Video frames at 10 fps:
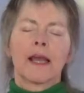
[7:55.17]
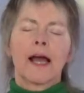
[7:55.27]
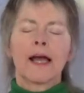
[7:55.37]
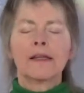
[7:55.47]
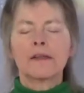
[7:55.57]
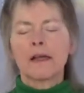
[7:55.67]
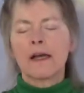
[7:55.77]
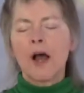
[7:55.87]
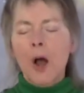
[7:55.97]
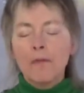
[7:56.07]
And
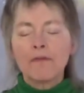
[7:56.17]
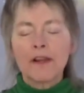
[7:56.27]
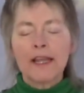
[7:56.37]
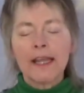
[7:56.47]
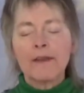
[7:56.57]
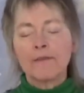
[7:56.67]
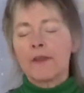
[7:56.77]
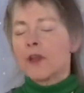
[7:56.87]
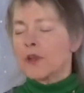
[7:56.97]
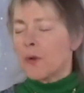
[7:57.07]
hopefully, if
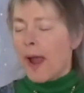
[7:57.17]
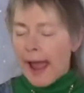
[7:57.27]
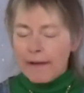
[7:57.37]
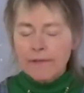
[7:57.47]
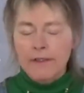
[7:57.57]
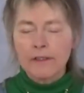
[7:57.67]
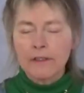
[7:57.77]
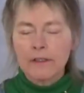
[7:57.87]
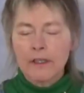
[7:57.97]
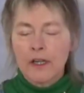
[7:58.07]
you haven't,